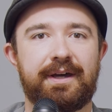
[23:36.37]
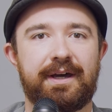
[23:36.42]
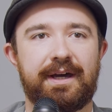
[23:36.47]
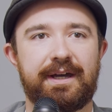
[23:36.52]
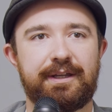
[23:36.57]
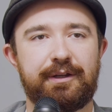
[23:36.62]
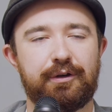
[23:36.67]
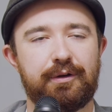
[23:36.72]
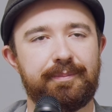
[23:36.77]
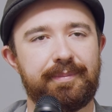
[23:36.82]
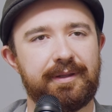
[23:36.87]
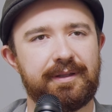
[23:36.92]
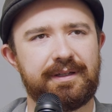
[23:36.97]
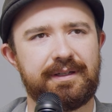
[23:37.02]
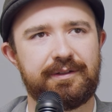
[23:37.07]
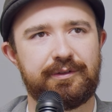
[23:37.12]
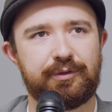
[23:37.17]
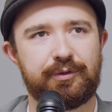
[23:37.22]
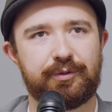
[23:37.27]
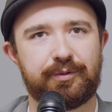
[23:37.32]
your
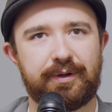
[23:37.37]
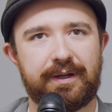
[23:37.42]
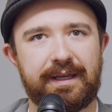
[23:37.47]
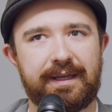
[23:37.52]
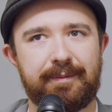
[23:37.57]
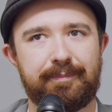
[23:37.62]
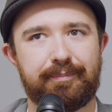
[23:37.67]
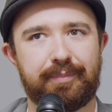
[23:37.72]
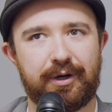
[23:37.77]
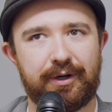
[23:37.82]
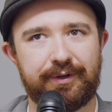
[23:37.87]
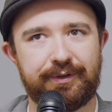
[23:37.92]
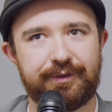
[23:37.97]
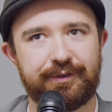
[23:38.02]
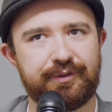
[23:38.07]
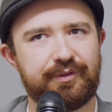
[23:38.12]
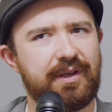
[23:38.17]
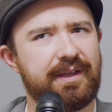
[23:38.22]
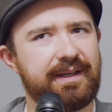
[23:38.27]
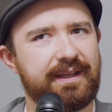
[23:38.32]
ability to create
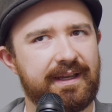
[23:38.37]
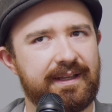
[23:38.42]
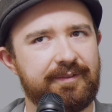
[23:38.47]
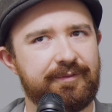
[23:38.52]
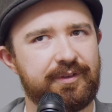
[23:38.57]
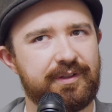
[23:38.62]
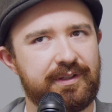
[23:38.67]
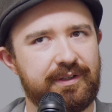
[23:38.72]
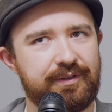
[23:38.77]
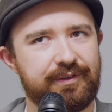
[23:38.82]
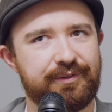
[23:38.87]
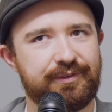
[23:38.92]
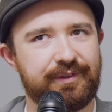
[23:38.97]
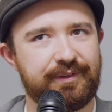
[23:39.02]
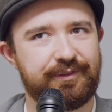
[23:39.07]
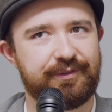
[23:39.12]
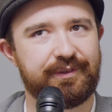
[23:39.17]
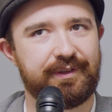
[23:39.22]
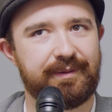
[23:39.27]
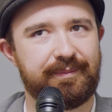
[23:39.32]
partners and kind of tier
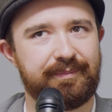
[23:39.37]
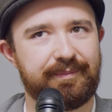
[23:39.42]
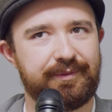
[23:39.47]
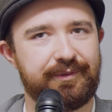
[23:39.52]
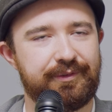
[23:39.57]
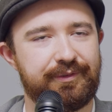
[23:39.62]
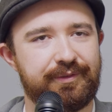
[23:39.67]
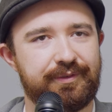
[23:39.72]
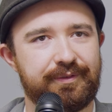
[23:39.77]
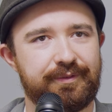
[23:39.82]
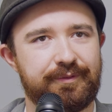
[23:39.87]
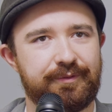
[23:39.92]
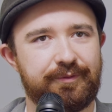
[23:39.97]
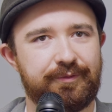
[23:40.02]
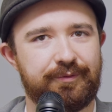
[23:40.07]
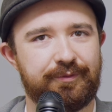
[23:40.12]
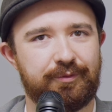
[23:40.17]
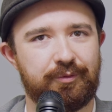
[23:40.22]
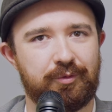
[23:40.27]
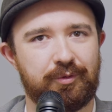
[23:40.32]
systems
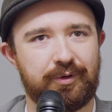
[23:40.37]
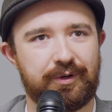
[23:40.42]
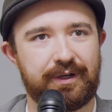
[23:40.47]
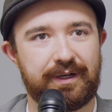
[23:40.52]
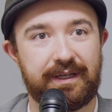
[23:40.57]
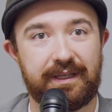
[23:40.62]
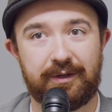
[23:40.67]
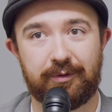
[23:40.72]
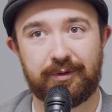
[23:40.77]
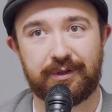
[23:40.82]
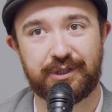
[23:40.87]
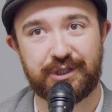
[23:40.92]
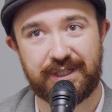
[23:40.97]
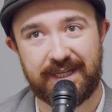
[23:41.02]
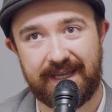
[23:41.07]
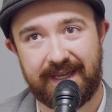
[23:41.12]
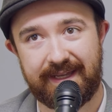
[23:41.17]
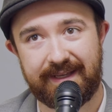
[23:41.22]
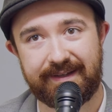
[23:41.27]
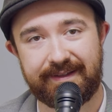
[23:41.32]
for your
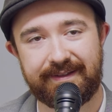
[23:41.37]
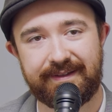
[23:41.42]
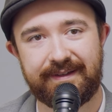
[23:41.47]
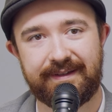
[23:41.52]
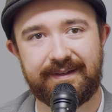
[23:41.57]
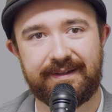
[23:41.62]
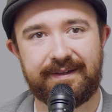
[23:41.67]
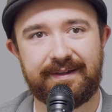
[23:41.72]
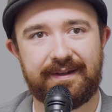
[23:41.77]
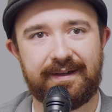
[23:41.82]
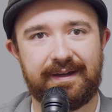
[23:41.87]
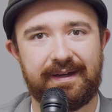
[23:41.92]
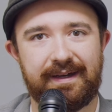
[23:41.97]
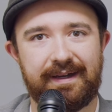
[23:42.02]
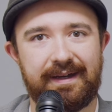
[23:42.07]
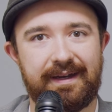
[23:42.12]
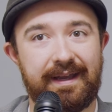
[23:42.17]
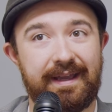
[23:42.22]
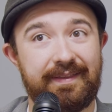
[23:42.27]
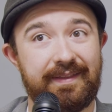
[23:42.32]
chat,
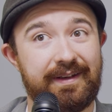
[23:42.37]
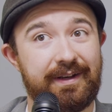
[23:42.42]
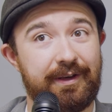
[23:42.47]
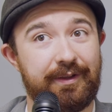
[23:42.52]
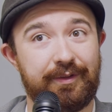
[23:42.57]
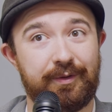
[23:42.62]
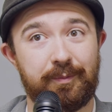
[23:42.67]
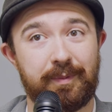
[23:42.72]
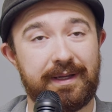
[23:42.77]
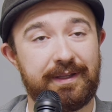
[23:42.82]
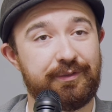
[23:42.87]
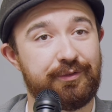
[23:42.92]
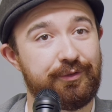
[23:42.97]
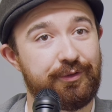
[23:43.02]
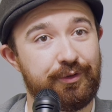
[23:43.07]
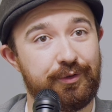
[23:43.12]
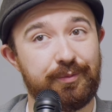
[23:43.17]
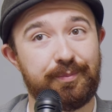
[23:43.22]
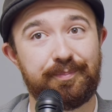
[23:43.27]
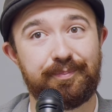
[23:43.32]
and then other ways
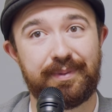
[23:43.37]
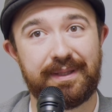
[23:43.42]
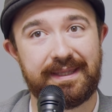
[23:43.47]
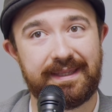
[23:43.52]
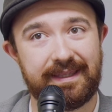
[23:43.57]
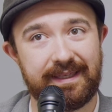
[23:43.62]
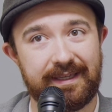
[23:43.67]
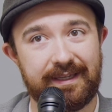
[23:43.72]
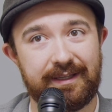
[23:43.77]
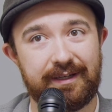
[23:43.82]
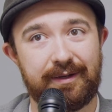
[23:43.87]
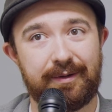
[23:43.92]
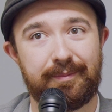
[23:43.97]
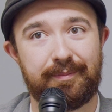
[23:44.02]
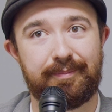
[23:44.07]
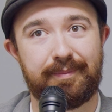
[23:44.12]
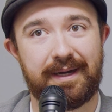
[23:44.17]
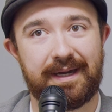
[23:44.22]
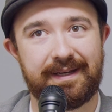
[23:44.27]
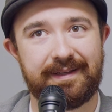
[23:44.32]
to begin
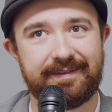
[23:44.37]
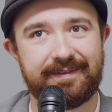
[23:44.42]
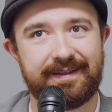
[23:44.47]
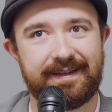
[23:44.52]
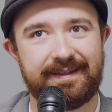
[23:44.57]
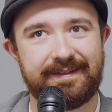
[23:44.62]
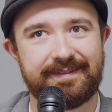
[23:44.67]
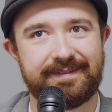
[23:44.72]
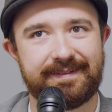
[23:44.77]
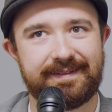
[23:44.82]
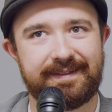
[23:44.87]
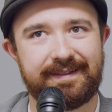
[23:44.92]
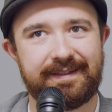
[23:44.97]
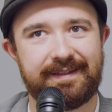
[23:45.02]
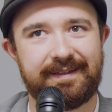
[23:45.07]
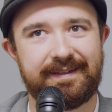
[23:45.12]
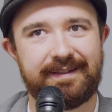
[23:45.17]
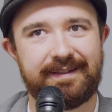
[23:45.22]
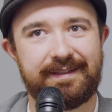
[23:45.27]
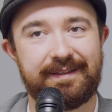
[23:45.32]
monetizing.
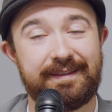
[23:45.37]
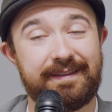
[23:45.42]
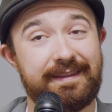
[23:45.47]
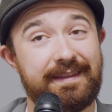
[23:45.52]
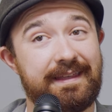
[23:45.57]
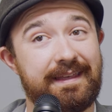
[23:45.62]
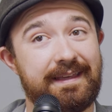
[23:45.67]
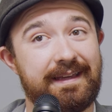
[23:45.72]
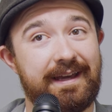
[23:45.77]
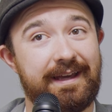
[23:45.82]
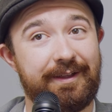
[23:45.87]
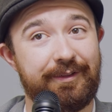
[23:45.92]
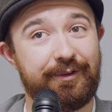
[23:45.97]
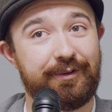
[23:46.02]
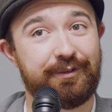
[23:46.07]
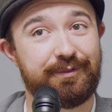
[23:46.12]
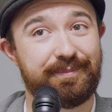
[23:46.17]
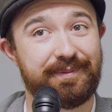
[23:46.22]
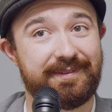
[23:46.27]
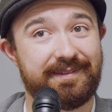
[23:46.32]
The other
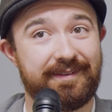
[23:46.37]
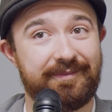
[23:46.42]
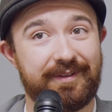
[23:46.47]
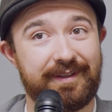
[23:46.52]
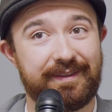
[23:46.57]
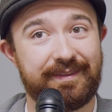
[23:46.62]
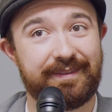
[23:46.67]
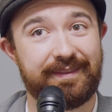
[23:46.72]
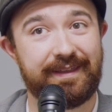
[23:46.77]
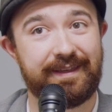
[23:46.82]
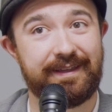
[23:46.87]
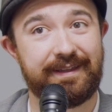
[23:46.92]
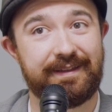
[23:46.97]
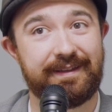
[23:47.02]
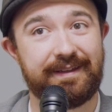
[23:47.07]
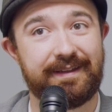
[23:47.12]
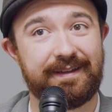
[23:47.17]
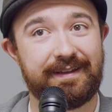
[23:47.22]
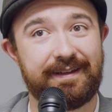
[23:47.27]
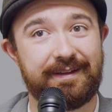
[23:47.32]
specific
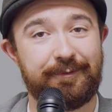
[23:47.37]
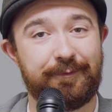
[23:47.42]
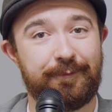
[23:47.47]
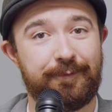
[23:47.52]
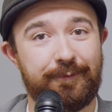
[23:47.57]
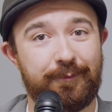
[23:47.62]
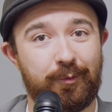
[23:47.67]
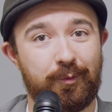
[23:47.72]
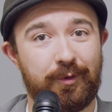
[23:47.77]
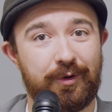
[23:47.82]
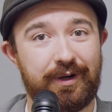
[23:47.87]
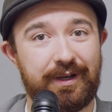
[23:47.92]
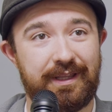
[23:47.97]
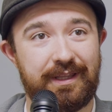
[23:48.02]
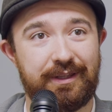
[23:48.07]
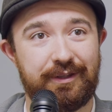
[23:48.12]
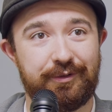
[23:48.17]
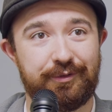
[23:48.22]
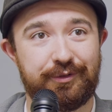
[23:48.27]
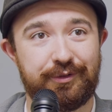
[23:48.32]
thing for
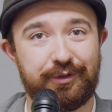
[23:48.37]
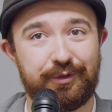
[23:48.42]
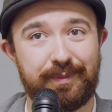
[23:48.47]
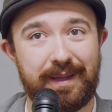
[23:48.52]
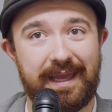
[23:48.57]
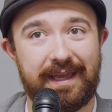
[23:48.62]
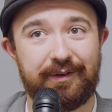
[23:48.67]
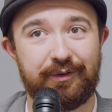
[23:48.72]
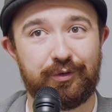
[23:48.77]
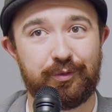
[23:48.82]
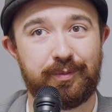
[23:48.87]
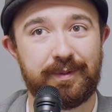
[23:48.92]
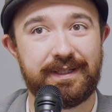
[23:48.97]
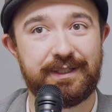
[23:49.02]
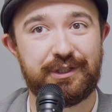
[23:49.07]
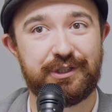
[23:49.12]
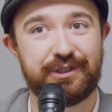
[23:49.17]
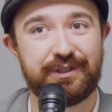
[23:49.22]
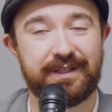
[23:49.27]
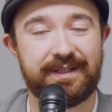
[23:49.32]
YouTube and
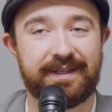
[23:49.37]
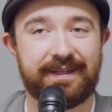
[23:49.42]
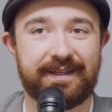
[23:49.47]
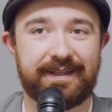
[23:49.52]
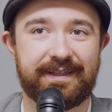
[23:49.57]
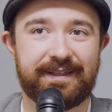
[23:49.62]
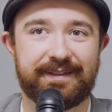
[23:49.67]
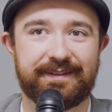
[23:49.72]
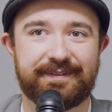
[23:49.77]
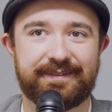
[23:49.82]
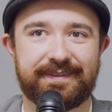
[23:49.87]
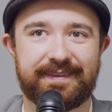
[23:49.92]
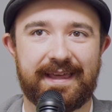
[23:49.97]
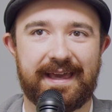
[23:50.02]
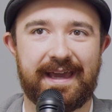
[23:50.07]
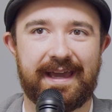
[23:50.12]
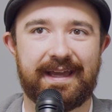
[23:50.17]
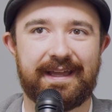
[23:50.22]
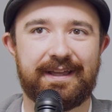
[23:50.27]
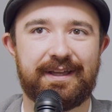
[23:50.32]
Twitch is
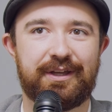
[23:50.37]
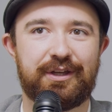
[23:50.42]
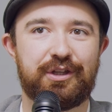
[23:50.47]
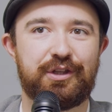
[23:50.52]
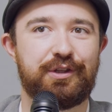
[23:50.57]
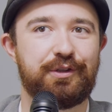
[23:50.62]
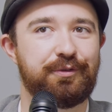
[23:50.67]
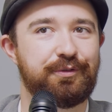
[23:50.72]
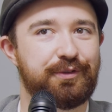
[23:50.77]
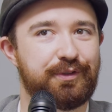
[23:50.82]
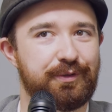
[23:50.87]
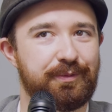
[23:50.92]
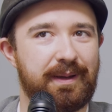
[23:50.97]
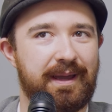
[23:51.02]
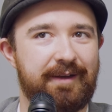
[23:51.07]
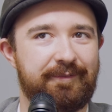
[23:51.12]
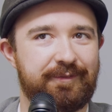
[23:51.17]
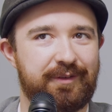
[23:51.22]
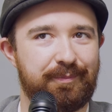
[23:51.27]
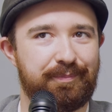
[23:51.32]
that you do
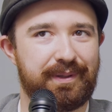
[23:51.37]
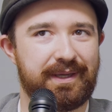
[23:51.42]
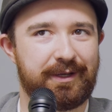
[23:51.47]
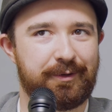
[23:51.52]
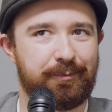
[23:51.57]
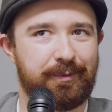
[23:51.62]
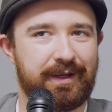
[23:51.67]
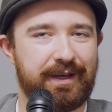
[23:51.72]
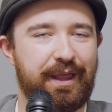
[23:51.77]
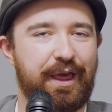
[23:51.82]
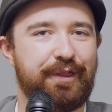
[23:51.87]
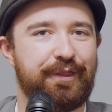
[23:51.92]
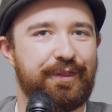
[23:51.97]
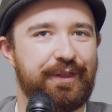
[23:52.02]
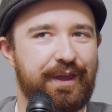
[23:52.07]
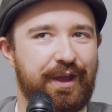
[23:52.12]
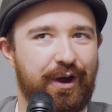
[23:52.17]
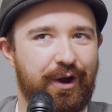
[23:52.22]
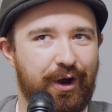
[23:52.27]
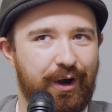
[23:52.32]
have to pick one.
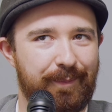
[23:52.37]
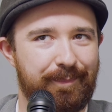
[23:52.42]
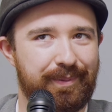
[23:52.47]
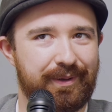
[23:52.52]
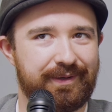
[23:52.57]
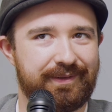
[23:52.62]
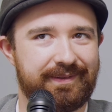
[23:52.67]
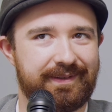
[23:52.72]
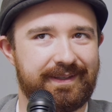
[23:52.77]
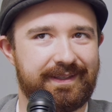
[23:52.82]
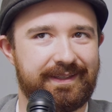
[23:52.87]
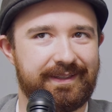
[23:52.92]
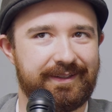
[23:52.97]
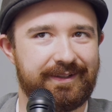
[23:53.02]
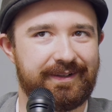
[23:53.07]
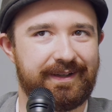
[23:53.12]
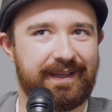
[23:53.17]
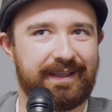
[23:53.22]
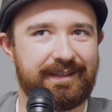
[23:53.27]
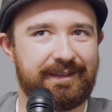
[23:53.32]
They are
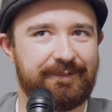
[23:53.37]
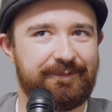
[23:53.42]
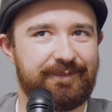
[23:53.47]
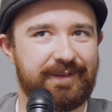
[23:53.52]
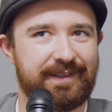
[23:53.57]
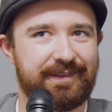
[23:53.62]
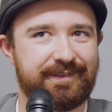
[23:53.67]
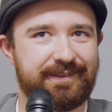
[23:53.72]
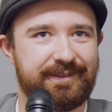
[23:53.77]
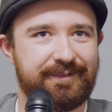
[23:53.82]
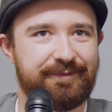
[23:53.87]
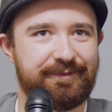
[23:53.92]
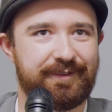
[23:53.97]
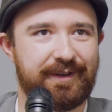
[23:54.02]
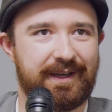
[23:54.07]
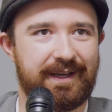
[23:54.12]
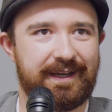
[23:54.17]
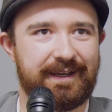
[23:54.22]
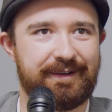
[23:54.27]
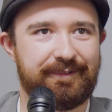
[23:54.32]
particular and defensive
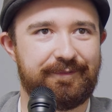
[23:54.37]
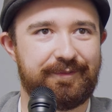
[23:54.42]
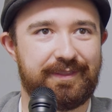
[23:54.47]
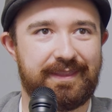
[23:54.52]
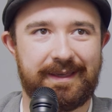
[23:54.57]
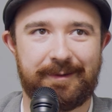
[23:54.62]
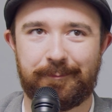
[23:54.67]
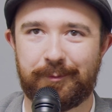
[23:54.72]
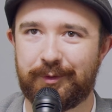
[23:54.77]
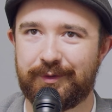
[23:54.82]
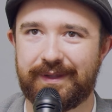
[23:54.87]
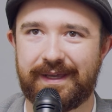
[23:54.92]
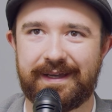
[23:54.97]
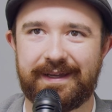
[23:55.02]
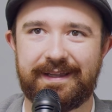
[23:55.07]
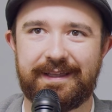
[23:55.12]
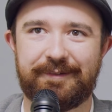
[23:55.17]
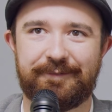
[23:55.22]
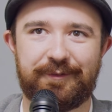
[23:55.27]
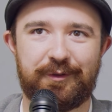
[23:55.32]
of they will
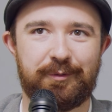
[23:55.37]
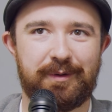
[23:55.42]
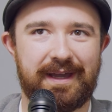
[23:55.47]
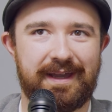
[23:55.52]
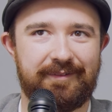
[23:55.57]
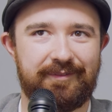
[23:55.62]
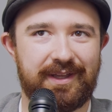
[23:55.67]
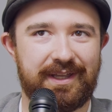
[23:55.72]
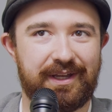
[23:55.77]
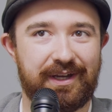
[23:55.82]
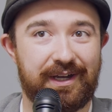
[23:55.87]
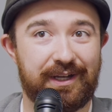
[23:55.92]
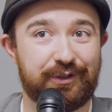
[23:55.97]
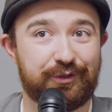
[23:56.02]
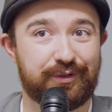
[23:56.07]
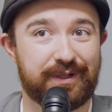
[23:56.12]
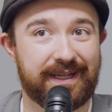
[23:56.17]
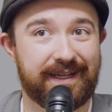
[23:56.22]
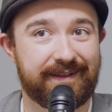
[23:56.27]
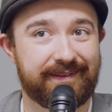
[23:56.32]
not, if you have a
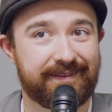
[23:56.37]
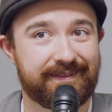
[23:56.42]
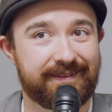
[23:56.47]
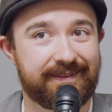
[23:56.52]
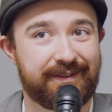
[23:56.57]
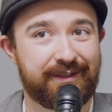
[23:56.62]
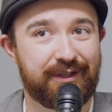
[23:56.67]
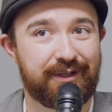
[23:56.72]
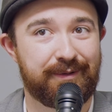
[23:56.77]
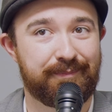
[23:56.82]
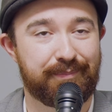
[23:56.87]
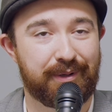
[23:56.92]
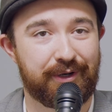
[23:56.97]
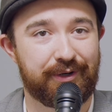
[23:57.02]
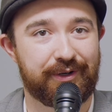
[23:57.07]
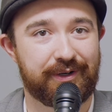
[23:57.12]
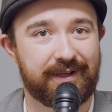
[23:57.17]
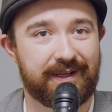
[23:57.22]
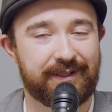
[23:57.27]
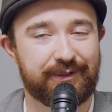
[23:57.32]

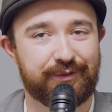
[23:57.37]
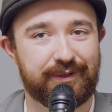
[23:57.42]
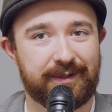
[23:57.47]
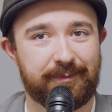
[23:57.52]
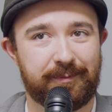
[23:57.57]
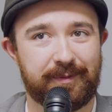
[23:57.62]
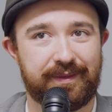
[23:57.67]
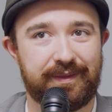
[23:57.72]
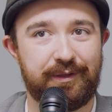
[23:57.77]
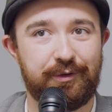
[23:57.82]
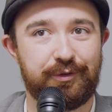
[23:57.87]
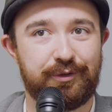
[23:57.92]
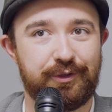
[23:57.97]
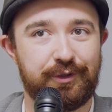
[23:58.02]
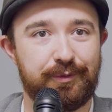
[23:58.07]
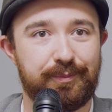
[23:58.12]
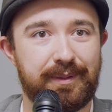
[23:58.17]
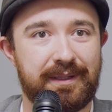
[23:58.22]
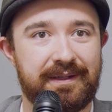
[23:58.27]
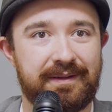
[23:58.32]
partner contract with
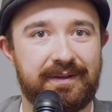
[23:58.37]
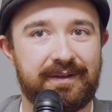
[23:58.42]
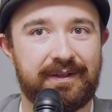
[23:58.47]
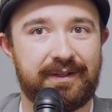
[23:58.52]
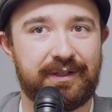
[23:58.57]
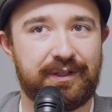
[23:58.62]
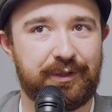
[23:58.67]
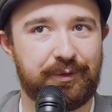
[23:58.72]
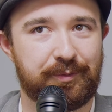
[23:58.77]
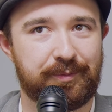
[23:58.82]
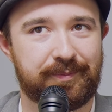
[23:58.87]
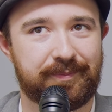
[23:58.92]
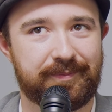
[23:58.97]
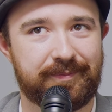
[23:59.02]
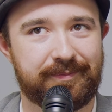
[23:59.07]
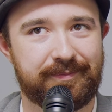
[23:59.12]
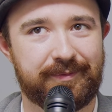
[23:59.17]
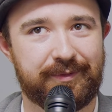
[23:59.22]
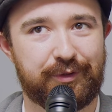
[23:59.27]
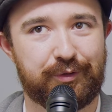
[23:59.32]
YouTube,
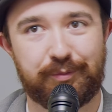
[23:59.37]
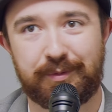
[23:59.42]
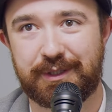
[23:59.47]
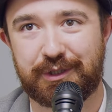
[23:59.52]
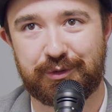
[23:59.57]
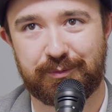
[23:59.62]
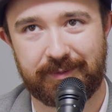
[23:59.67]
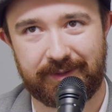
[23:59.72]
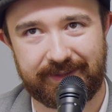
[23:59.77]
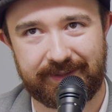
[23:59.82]
Twitch will